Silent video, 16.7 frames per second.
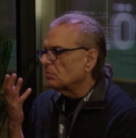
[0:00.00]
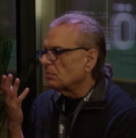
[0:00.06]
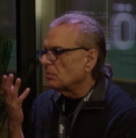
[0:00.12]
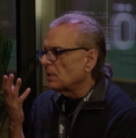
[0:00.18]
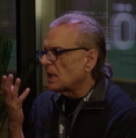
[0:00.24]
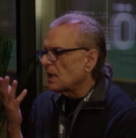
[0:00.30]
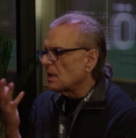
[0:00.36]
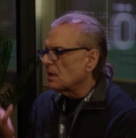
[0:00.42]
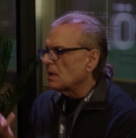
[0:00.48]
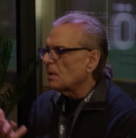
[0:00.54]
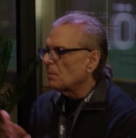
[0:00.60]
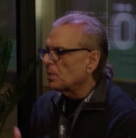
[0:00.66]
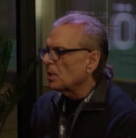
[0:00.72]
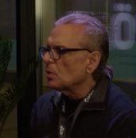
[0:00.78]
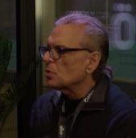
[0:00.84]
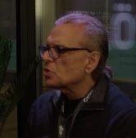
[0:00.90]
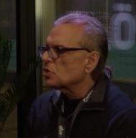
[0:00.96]
when I
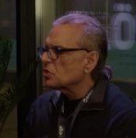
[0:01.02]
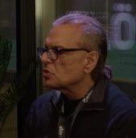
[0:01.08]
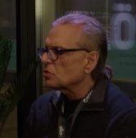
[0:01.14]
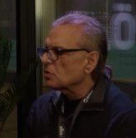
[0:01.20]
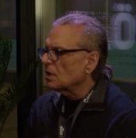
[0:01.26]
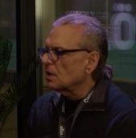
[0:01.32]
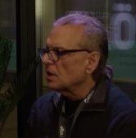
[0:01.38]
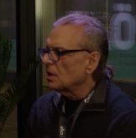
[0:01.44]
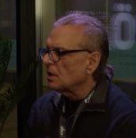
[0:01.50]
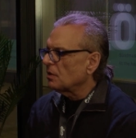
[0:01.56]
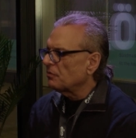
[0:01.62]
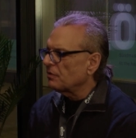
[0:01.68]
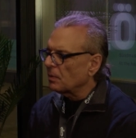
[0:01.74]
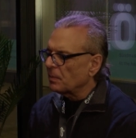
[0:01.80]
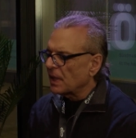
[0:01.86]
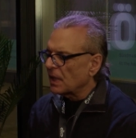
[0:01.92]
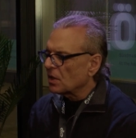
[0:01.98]
approach uh,
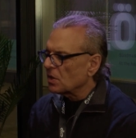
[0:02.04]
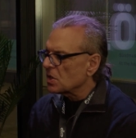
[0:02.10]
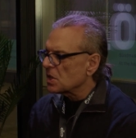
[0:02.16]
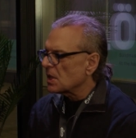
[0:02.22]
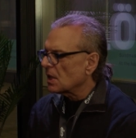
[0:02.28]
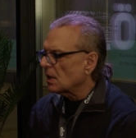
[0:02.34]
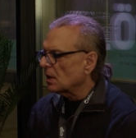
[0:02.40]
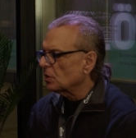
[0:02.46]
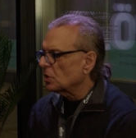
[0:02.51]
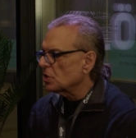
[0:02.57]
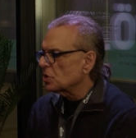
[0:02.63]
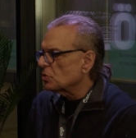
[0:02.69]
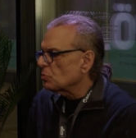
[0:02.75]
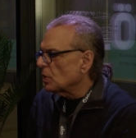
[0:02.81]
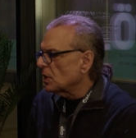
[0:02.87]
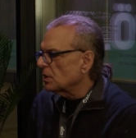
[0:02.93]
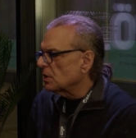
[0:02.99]
filmmakers and
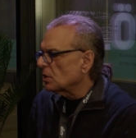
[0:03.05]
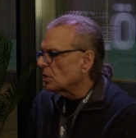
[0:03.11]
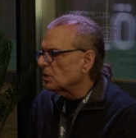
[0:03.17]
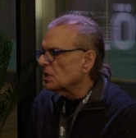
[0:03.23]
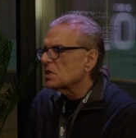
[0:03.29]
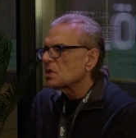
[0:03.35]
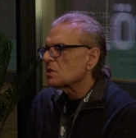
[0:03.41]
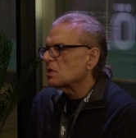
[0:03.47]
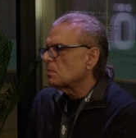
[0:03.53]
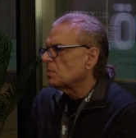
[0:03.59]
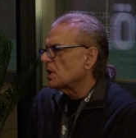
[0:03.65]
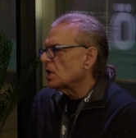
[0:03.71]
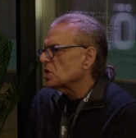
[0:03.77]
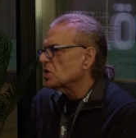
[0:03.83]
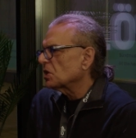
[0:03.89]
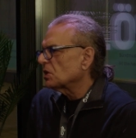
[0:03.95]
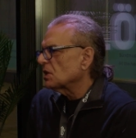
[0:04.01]
others, well, you know, this is the
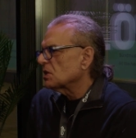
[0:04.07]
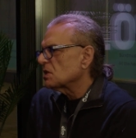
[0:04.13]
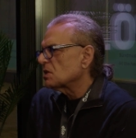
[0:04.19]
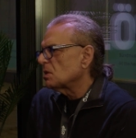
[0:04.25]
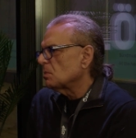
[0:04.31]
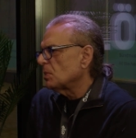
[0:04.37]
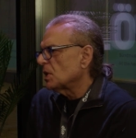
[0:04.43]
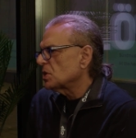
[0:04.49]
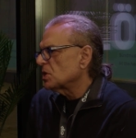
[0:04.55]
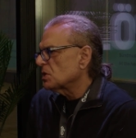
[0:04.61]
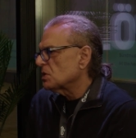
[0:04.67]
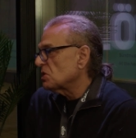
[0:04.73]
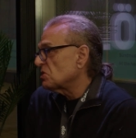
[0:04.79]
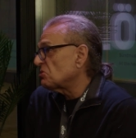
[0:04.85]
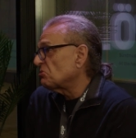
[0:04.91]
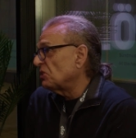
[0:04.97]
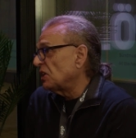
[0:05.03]
project, this is the budgets,
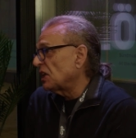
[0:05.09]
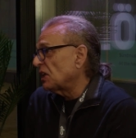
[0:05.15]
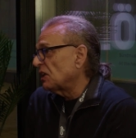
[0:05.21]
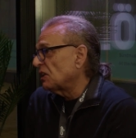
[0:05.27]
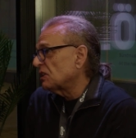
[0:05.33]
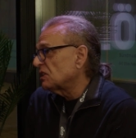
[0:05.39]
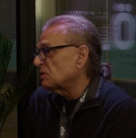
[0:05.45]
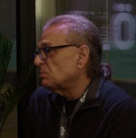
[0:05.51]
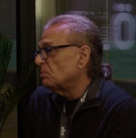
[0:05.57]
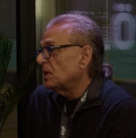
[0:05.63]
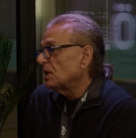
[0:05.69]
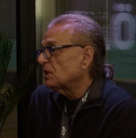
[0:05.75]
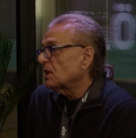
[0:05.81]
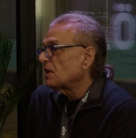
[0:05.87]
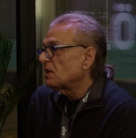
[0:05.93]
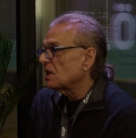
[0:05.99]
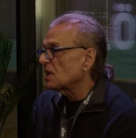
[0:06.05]
it's ridiculous,
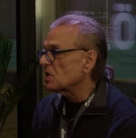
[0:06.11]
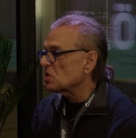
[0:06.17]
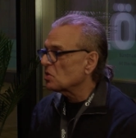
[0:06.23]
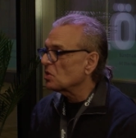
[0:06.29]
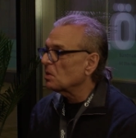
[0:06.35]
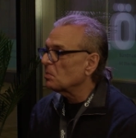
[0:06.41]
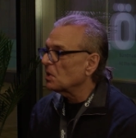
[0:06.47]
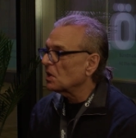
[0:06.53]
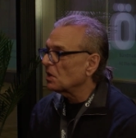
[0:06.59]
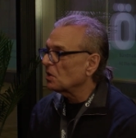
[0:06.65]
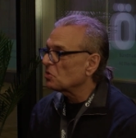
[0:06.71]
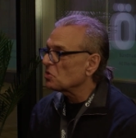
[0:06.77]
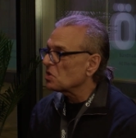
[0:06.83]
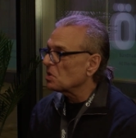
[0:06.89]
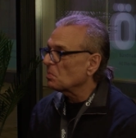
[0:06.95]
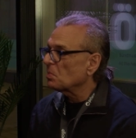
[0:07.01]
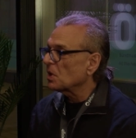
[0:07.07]
but I think it's going to be an
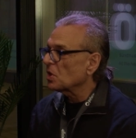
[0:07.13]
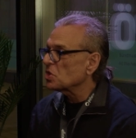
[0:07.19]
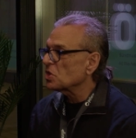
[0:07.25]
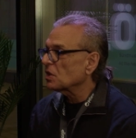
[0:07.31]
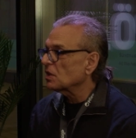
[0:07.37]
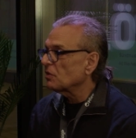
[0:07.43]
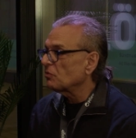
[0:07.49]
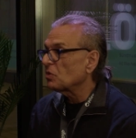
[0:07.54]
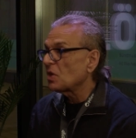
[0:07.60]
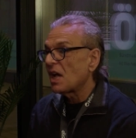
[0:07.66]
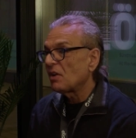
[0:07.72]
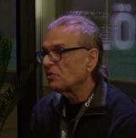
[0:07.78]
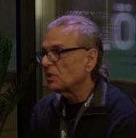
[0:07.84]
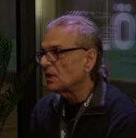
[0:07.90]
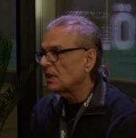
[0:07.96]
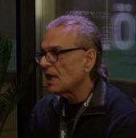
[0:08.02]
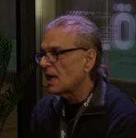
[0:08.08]
interesting project if you have
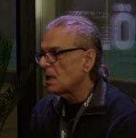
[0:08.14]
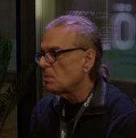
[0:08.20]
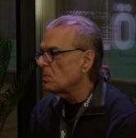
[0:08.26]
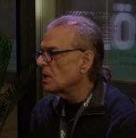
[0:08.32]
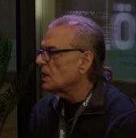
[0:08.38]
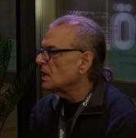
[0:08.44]
the time